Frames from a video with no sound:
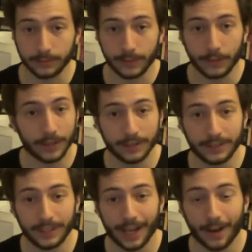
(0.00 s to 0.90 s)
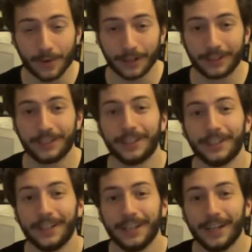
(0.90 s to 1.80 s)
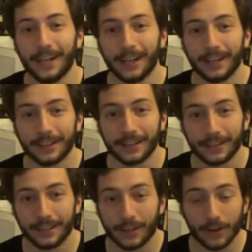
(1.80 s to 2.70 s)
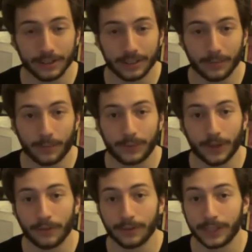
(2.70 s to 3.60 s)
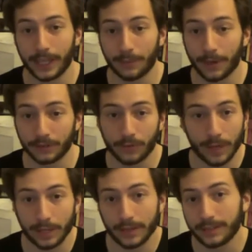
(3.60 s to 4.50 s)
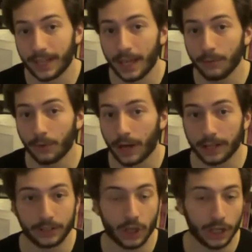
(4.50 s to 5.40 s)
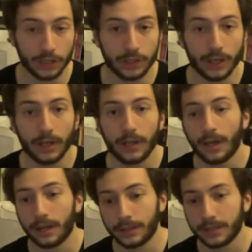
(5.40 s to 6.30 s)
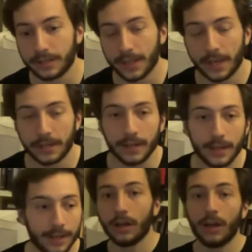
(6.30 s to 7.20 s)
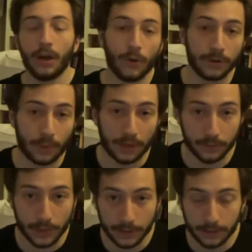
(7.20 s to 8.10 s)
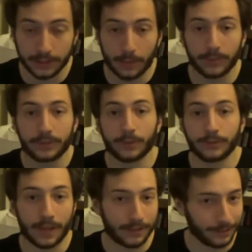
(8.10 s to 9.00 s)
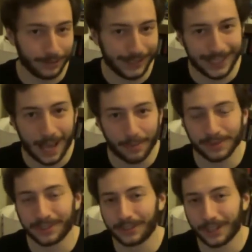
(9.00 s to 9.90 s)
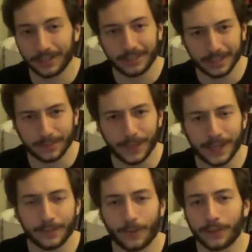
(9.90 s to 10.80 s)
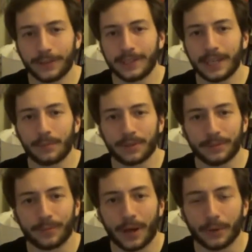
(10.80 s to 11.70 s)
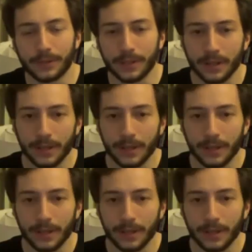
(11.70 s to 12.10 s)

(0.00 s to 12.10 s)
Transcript: You can see how much the concept of the game has remained the same or has changed since then. Oh, and by the way, in this episode nothing really happens. I just explain what the game is about.